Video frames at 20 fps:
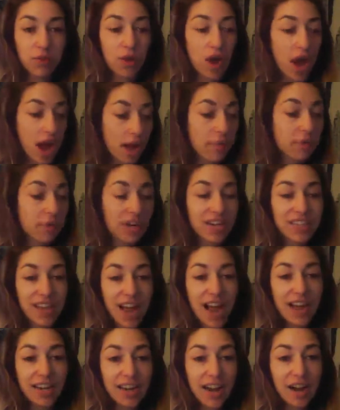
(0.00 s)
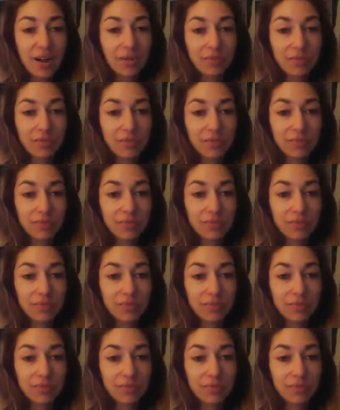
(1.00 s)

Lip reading: I'm going to die now